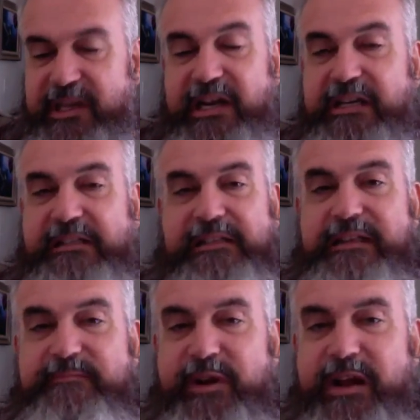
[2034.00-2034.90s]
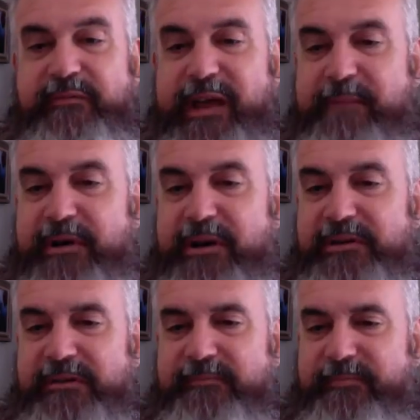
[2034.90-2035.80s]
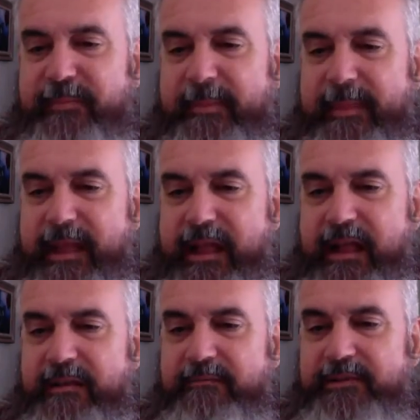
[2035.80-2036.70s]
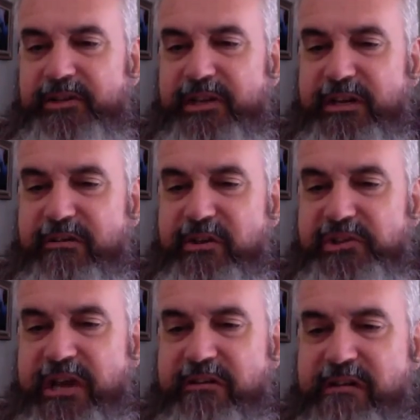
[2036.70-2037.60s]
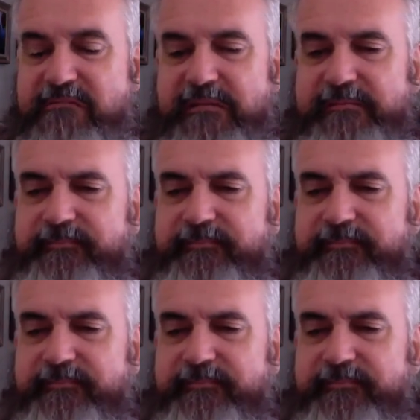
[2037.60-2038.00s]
Yuck, deep fried fat balls. I'm just going to gross out now.